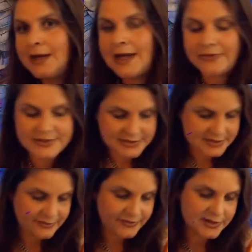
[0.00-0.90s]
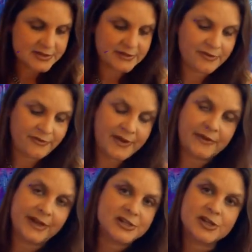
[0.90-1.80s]
And this is the first of the
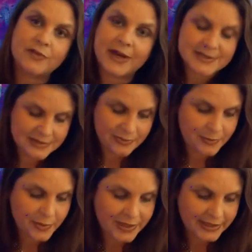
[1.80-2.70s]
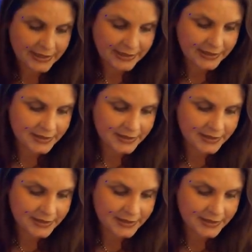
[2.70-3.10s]
foundation rites of the Munay Key.